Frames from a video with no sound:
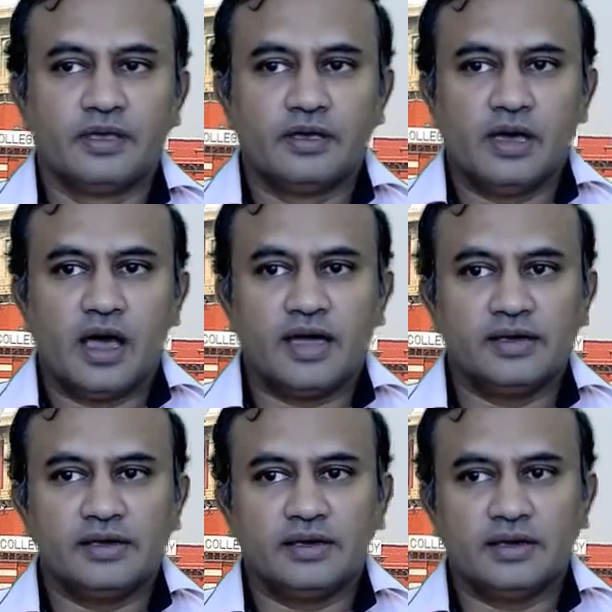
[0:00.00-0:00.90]

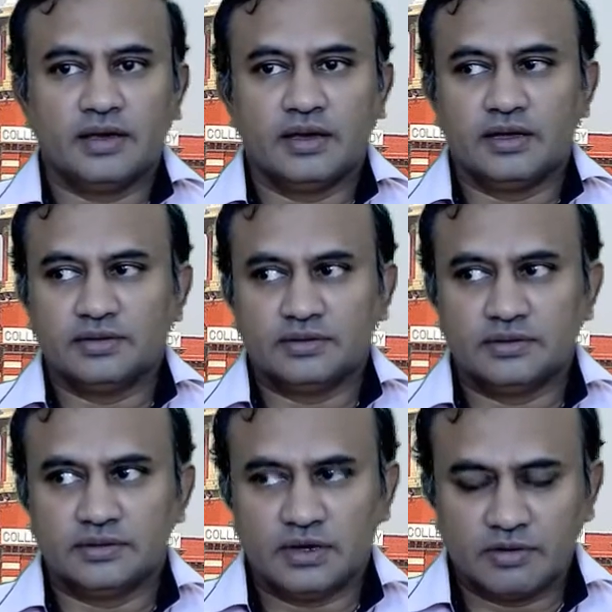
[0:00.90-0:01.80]
I
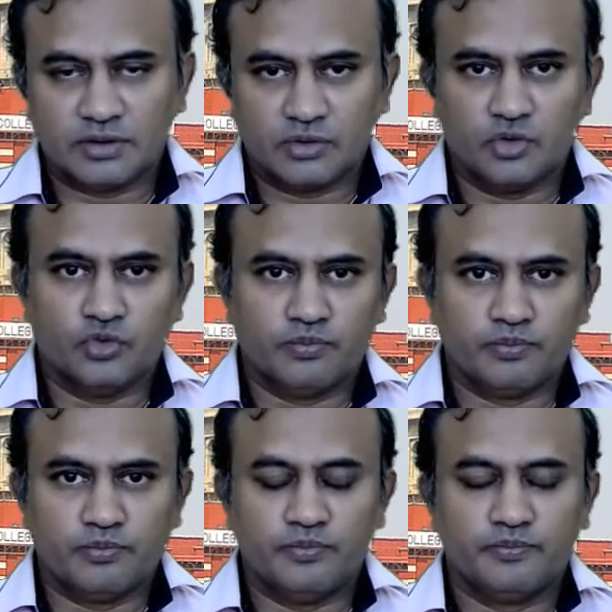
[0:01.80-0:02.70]
and our group
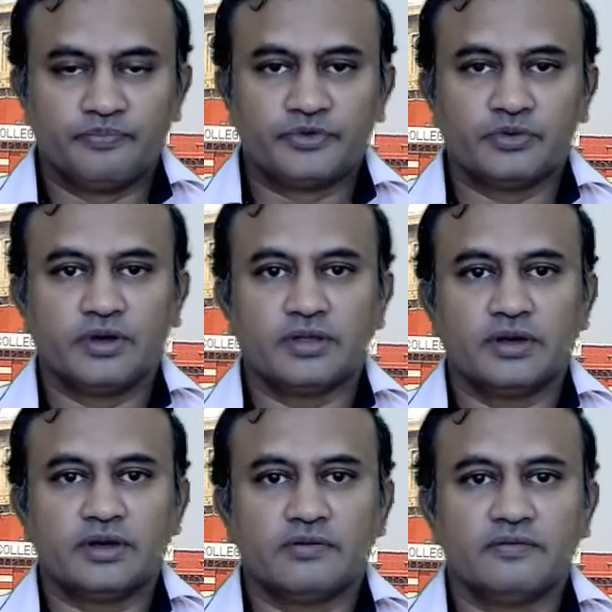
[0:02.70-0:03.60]

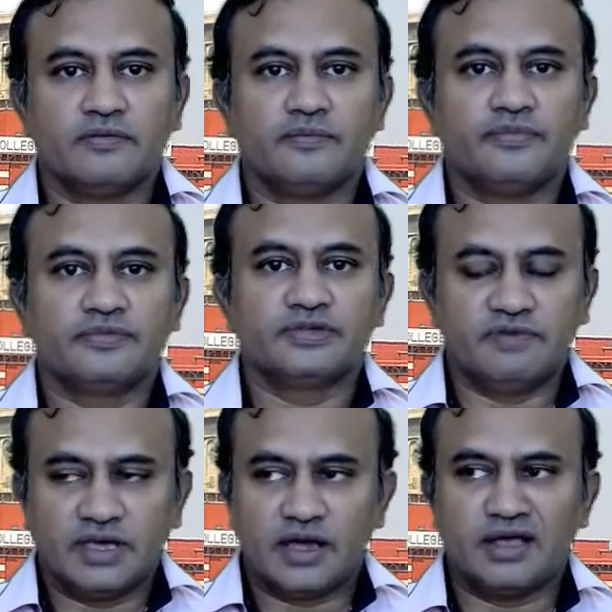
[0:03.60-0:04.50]
together, so
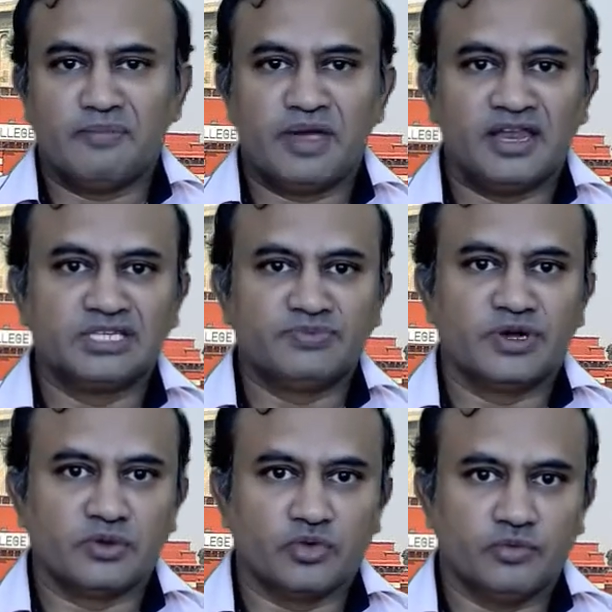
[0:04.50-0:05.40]
we had a management
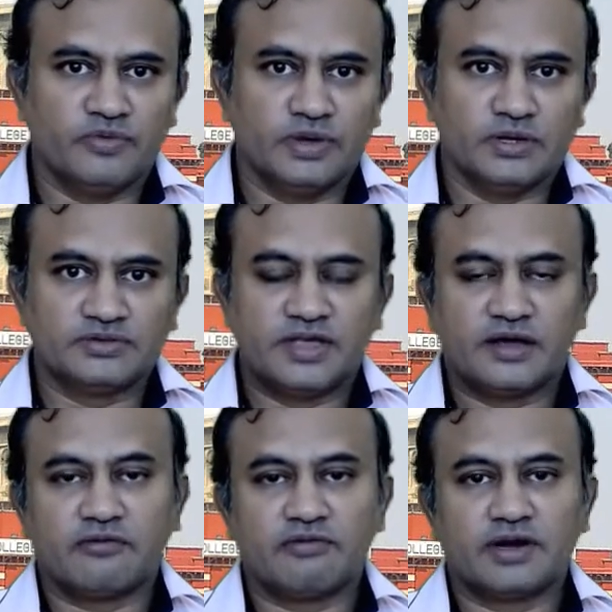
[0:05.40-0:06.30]
group,
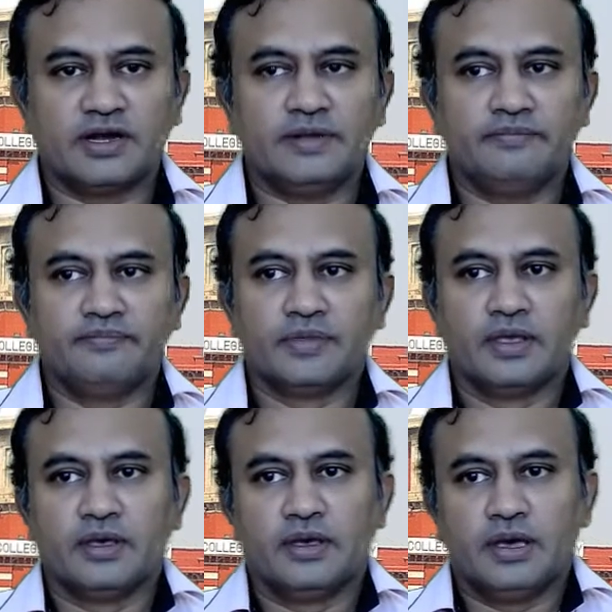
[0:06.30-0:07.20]
secretary,
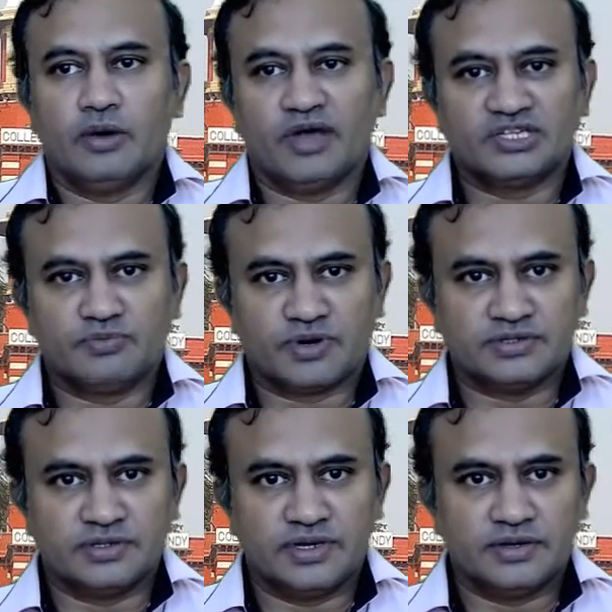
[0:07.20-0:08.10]
vice
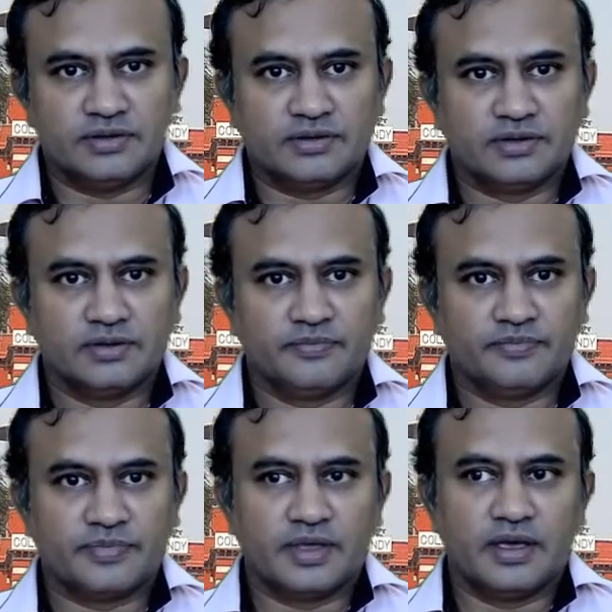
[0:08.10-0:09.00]
president,
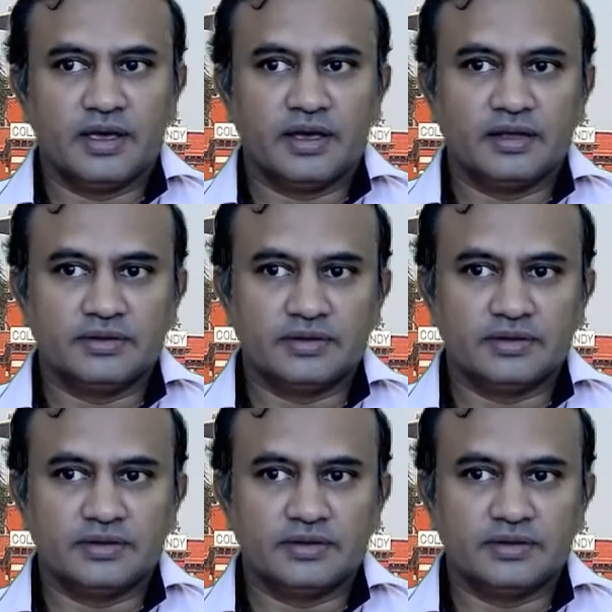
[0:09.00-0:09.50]
and